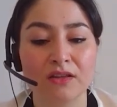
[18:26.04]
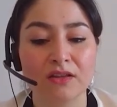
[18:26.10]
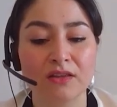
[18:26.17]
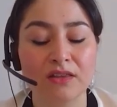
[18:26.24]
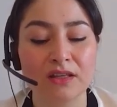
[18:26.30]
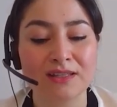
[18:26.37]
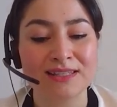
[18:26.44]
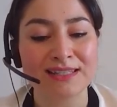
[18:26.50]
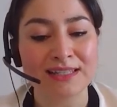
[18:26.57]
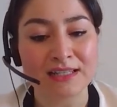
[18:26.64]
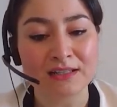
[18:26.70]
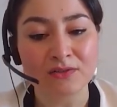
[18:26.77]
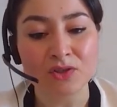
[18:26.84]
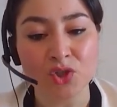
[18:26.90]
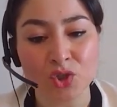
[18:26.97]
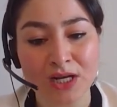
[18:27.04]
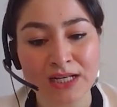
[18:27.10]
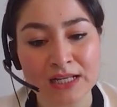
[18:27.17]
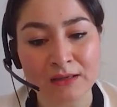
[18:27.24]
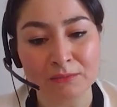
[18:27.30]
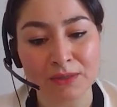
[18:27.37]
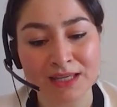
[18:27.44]
The skills
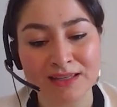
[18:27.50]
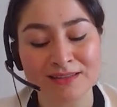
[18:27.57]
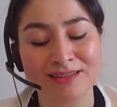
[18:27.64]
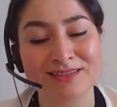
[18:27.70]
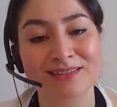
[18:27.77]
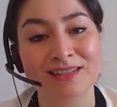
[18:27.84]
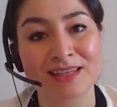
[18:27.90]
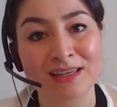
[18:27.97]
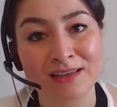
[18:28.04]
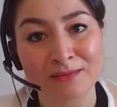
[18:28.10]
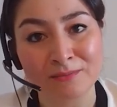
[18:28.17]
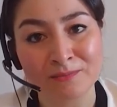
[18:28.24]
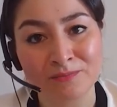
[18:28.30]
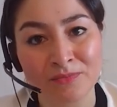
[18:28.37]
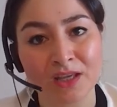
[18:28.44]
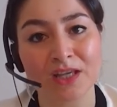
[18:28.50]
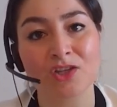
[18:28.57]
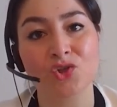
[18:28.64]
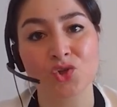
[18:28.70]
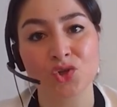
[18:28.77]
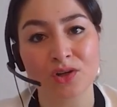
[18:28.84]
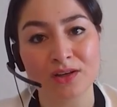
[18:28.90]
training piece is key.
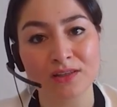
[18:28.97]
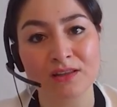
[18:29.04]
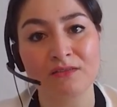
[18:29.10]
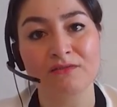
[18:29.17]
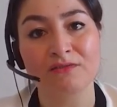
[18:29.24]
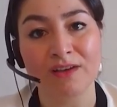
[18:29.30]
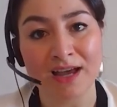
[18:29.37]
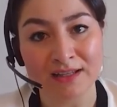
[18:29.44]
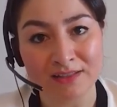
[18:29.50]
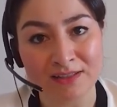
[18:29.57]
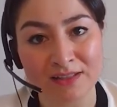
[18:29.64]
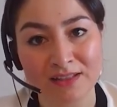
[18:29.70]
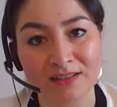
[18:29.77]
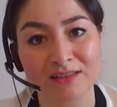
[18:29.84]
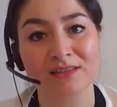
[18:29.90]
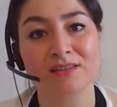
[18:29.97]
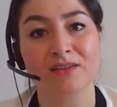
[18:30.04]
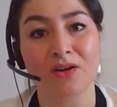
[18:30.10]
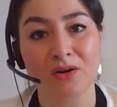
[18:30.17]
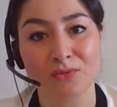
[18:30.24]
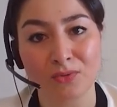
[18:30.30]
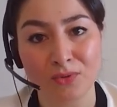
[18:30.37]
Ensuring that vaccines
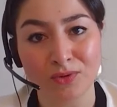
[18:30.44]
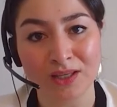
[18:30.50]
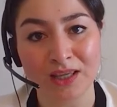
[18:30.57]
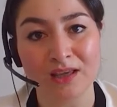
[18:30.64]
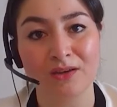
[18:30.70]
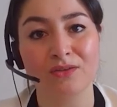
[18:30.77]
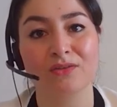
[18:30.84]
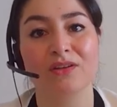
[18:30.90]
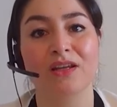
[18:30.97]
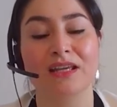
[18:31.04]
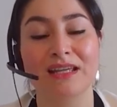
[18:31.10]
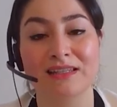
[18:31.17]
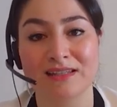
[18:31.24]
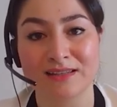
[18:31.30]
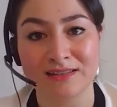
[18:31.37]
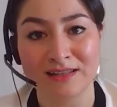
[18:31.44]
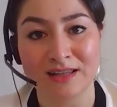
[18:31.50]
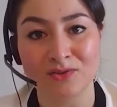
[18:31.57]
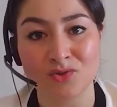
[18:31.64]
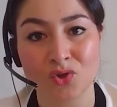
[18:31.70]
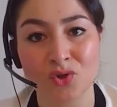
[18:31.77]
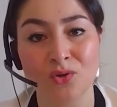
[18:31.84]
are rolling out is
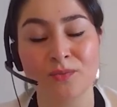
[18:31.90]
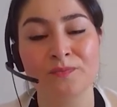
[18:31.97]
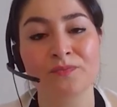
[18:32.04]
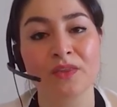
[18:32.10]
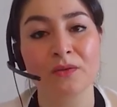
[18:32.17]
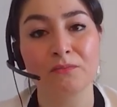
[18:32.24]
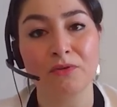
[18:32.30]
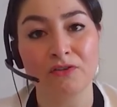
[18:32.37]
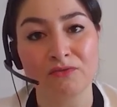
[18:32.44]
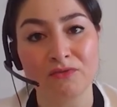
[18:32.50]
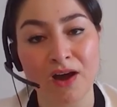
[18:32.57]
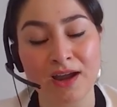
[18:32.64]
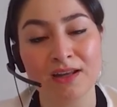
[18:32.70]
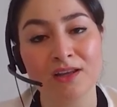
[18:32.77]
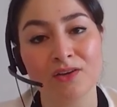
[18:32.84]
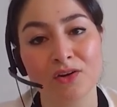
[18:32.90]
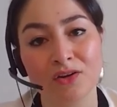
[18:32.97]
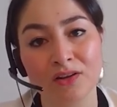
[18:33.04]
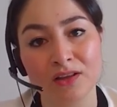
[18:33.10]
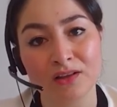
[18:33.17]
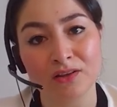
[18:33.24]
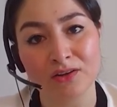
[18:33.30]
essential. Providing
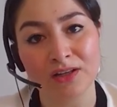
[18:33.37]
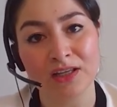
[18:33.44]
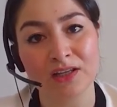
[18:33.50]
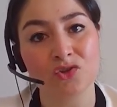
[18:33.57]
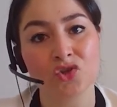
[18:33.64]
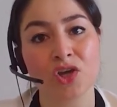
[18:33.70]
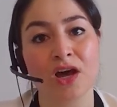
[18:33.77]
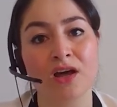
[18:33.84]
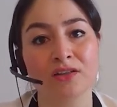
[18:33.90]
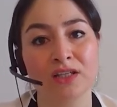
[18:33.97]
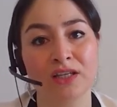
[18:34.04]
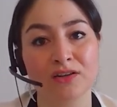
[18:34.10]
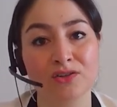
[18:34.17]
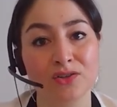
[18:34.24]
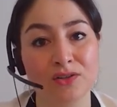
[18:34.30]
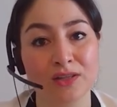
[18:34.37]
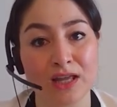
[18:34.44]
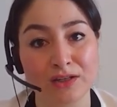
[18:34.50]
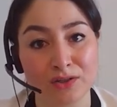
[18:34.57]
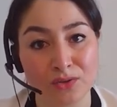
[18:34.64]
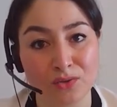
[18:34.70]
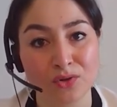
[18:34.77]
early learning and childcare so that
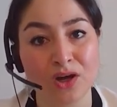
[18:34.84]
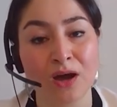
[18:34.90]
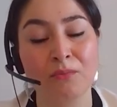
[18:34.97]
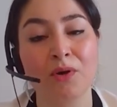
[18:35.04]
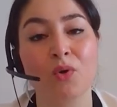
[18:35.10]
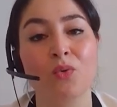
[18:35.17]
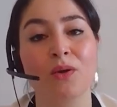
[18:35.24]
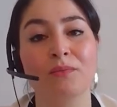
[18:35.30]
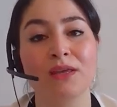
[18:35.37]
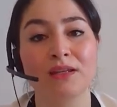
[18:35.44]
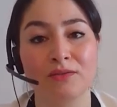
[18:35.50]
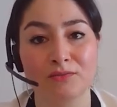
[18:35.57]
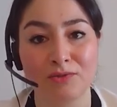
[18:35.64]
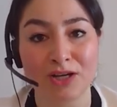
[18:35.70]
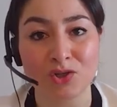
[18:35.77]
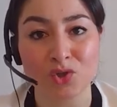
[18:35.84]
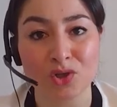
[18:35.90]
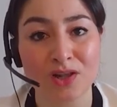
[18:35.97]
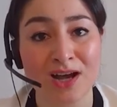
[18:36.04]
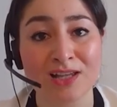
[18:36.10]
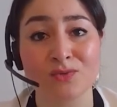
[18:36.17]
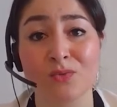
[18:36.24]
newcomer women and
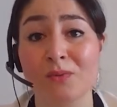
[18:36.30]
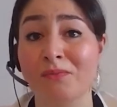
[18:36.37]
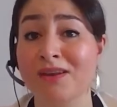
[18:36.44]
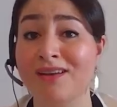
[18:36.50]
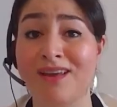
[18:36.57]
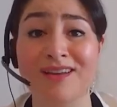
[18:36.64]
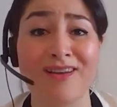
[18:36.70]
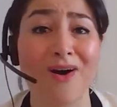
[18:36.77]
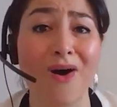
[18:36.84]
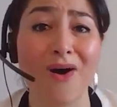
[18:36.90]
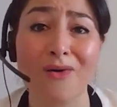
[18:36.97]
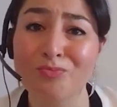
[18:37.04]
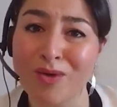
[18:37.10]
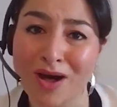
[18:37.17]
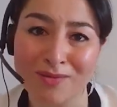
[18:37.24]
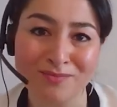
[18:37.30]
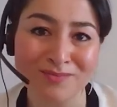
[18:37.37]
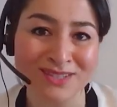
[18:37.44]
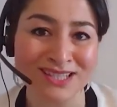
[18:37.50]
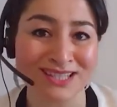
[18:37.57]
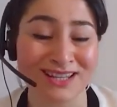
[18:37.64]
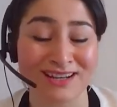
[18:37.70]
racialized women and all
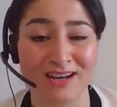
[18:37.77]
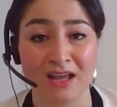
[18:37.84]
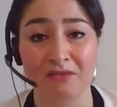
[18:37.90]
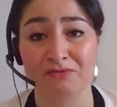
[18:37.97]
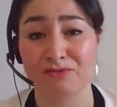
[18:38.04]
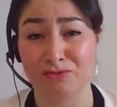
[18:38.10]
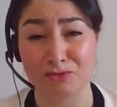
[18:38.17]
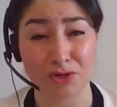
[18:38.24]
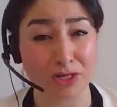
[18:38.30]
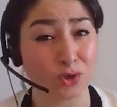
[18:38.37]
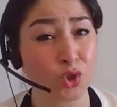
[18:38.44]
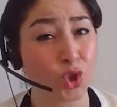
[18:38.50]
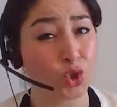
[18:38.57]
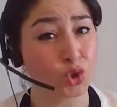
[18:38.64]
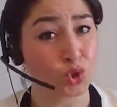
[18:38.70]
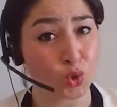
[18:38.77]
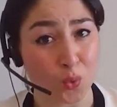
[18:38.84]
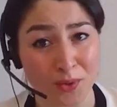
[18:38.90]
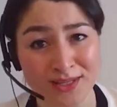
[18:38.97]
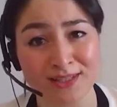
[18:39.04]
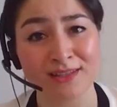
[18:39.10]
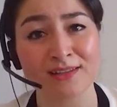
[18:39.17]
moms can have real
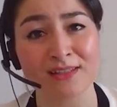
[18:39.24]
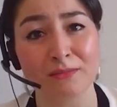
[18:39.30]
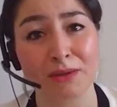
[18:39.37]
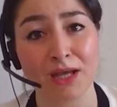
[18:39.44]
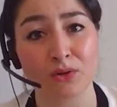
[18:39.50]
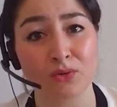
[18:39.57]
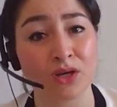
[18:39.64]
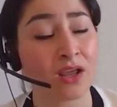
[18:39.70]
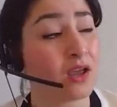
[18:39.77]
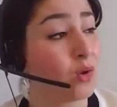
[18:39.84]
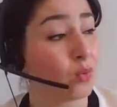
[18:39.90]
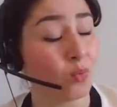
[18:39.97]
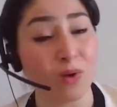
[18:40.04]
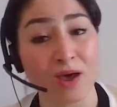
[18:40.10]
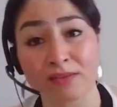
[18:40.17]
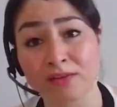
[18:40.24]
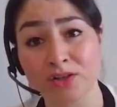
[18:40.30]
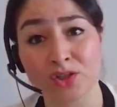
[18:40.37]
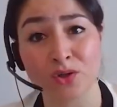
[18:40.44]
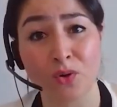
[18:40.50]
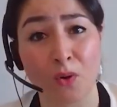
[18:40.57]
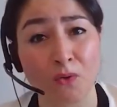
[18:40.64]
choices about whether
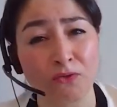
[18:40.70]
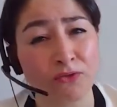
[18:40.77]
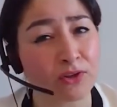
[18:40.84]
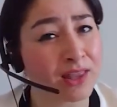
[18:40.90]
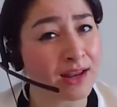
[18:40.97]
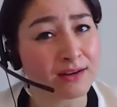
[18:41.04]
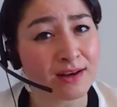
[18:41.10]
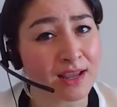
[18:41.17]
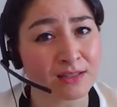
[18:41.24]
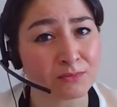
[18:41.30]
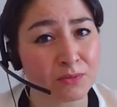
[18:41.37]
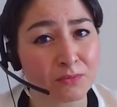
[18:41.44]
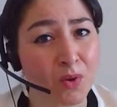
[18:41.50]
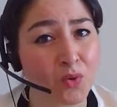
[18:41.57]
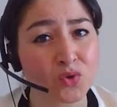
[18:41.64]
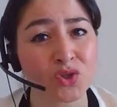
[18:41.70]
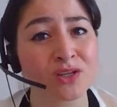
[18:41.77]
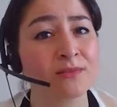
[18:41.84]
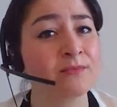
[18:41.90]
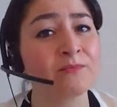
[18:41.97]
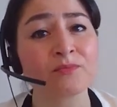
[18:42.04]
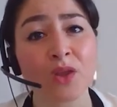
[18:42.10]
to go for that next
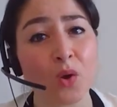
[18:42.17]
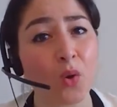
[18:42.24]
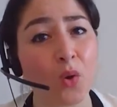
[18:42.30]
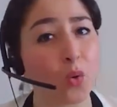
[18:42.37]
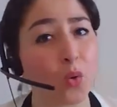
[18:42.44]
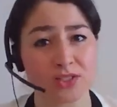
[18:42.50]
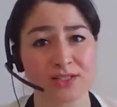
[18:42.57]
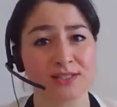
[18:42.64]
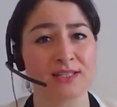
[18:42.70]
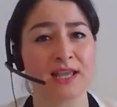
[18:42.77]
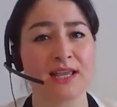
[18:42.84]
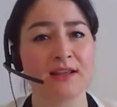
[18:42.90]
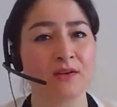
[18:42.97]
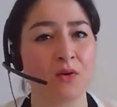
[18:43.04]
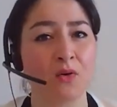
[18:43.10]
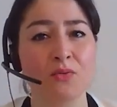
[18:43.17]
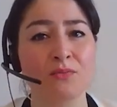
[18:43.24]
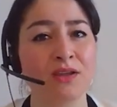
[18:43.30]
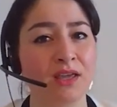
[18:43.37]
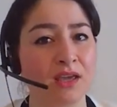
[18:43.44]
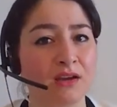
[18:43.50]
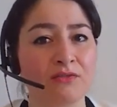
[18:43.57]
promotion or to stay at home
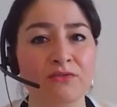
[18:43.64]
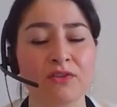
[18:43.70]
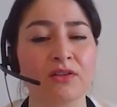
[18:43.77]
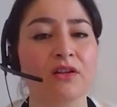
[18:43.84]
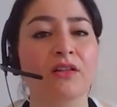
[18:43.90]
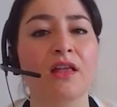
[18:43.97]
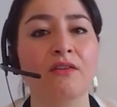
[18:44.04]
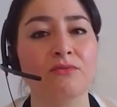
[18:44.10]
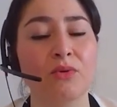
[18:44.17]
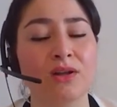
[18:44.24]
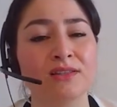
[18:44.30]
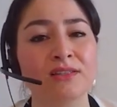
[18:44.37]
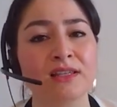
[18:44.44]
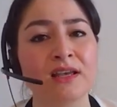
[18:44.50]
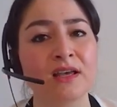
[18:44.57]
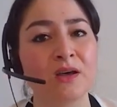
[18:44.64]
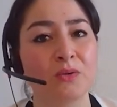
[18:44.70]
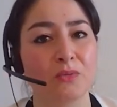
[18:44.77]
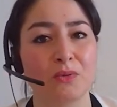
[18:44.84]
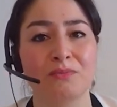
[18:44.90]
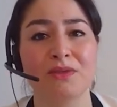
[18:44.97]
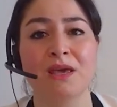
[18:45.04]
and care for their loved ones
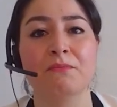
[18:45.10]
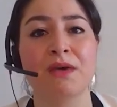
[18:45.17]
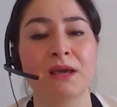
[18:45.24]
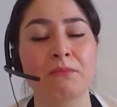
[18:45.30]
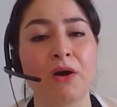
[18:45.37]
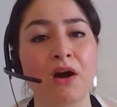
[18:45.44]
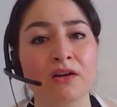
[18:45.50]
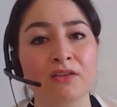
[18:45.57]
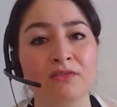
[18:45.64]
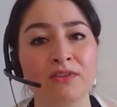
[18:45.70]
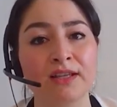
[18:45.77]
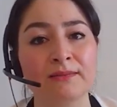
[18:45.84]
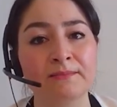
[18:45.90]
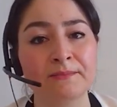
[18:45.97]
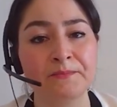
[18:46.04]
will be a big part of it.